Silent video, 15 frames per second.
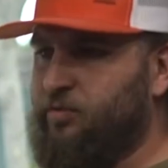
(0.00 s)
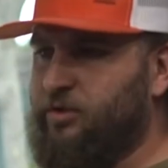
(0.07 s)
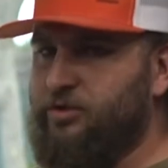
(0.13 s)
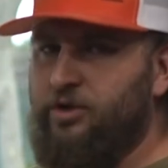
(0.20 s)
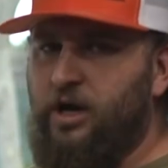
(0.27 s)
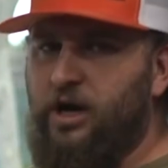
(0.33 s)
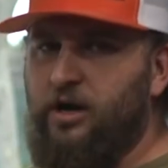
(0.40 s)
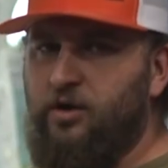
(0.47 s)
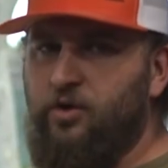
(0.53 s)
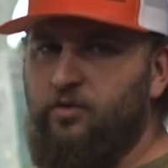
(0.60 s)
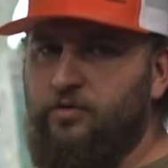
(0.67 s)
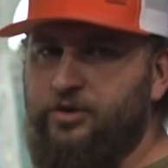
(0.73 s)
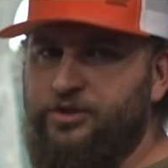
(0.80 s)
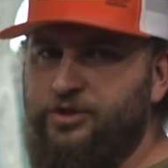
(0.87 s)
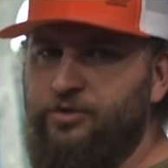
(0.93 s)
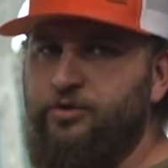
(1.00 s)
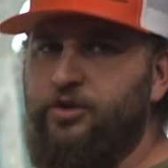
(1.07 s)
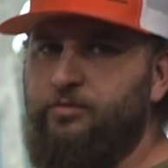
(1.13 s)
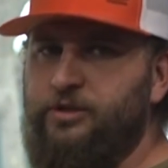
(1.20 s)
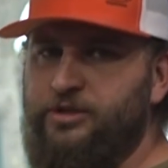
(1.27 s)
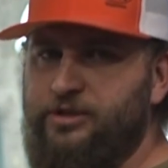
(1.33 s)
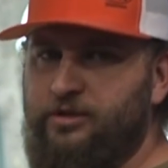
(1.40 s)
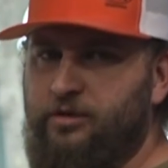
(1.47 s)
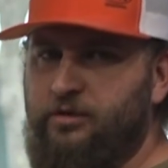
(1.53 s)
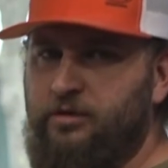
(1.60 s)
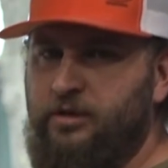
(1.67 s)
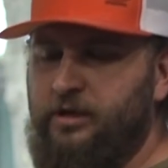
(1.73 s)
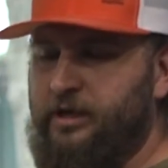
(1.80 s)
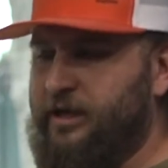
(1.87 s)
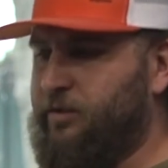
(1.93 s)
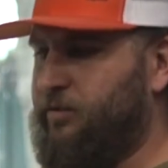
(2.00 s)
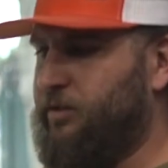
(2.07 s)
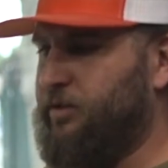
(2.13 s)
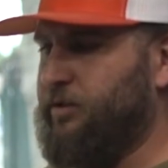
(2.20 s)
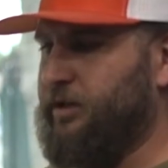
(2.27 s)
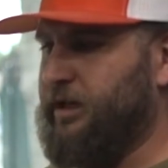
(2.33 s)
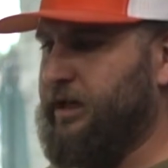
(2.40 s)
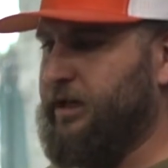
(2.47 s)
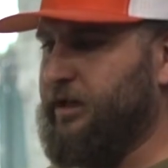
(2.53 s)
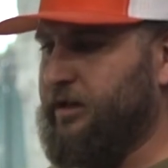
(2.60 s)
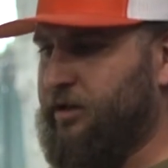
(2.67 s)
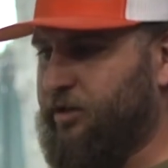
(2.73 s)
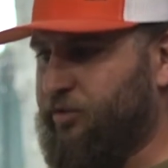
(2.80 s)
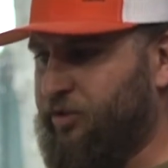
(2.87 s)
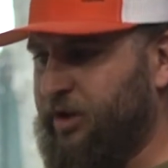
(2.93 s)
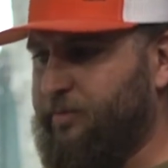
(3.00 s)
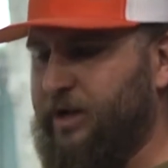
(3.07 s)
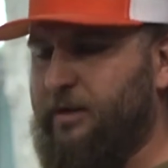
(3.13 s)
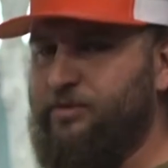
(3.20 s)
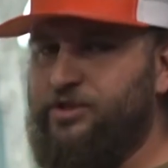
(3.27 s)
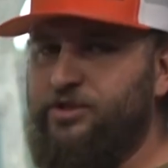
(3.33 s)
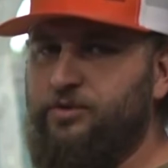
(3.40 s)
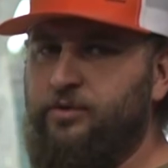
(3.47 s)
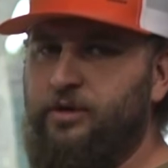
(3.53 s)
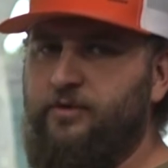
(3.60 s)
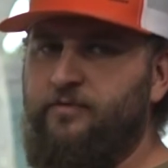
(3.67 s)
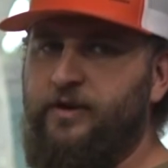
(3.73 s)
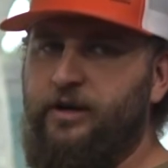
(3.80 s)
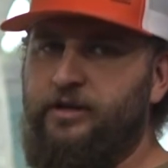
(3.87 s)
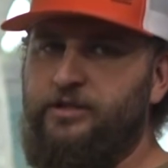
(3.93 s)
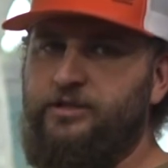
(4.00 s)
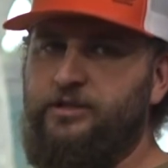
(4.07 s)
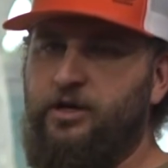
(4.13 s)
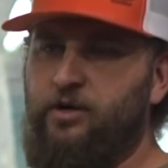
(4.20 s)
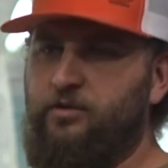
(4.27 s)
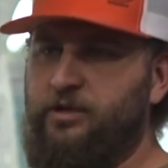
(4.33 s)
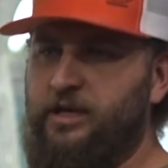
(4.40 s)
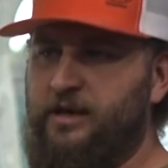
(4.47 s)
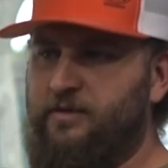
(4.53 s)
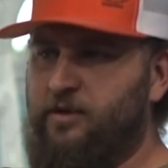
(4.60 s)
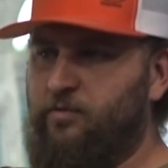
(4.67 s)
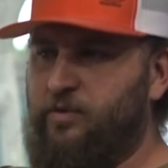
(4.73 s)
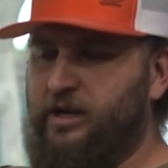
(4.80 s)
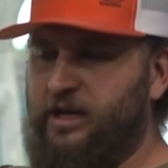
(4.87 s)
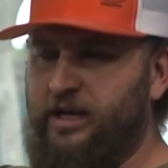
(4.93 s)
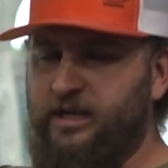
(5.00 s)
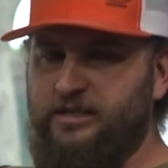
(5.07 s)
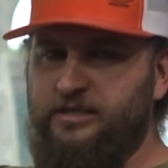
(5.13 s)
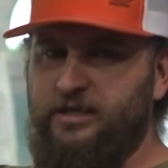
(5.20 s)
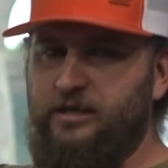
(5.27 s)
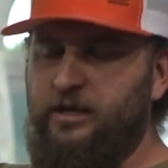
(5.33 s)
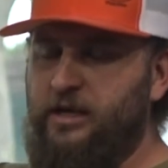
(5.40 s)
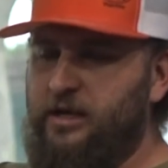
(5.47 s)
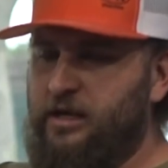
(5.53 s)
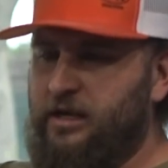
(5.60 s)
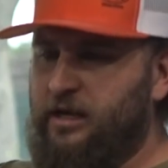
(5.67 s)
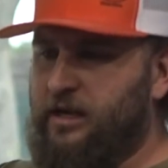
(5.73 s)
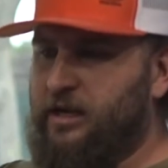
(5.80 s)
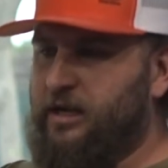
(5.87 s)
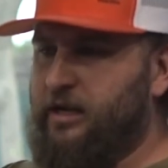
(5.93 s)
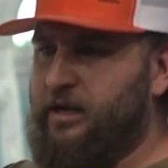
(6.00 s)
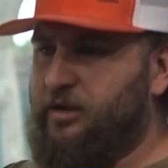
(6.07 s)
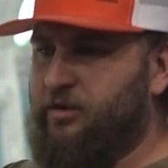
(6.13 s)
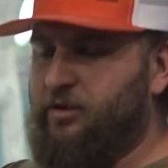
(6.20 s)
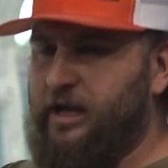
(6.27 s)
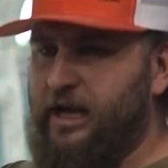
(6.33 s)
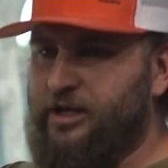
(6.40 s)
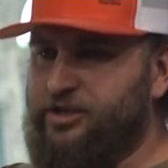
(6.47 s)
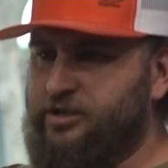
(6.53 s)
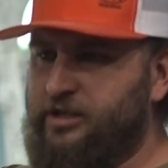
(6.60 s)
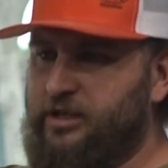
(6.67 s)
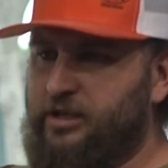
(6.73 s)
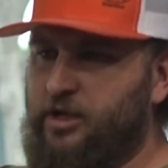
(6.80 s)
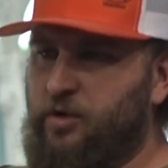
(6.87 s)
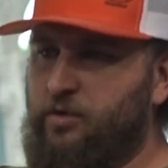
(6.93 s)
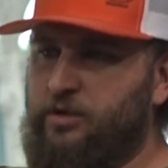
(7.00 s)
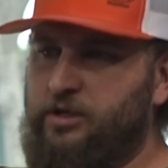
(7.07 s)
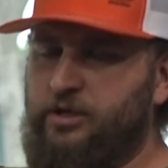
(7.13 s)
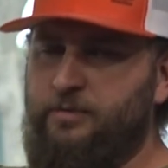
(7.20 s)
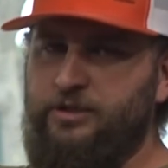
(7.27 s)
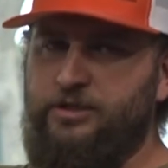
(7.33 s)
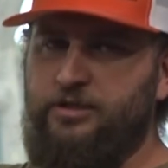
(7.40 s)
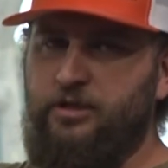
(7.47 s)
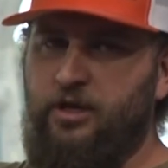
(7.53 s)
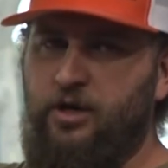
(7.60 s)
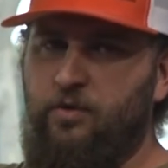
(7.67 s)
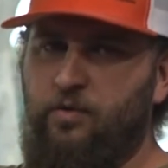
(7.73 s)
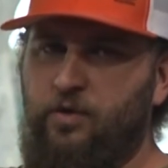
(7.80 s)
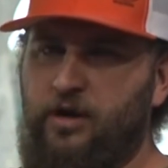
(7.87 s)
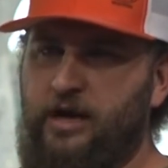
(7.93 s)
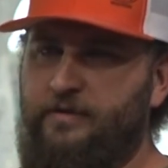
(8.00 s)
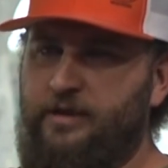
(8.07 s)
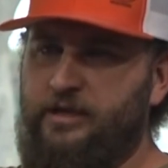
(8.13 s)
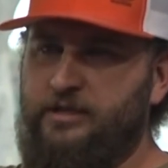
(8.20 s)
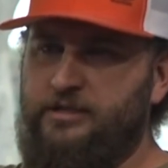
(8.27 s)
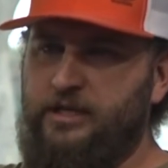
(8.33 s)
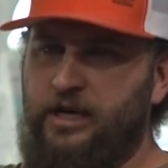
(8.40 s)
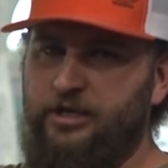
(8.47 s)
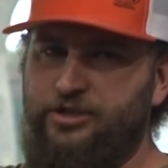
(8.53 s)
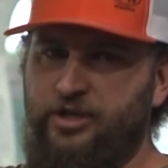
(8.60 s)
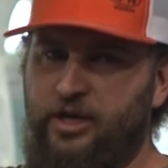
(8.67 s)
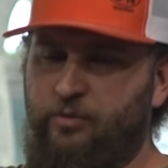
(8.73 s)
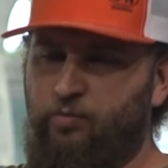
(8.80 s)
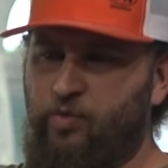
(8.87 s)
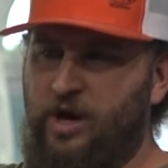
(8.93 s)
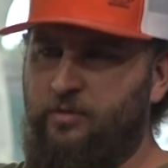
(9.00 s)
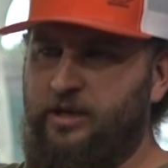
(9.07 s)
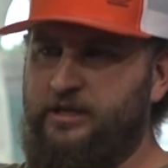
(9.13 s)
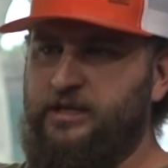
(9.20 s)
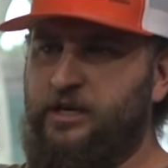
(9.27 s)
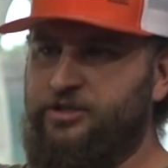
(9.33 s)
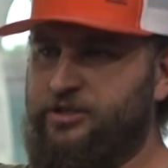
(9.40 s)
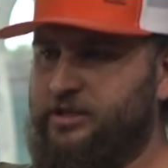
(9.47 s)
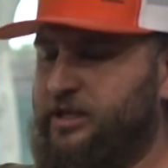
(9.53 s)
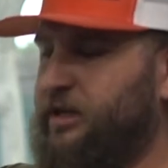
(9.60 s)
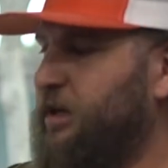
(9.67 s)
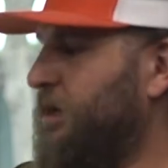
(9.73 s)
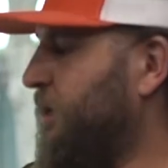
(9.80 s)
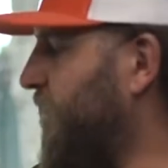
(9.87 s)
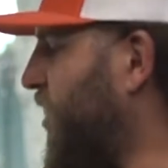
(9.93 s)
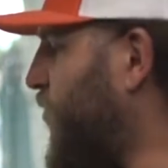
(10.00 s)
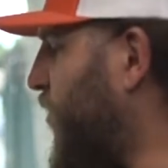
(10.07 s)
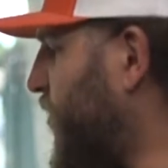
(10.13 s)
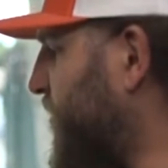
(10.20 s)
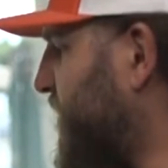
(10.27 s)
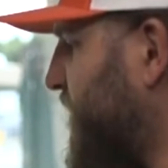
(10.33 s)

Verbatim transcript: will not overshoot your material. It will uh, creep up to it very slowly, and then when it hits it, uh, it'll actually go a little bit slower and then touch, and right when it touches it, it won't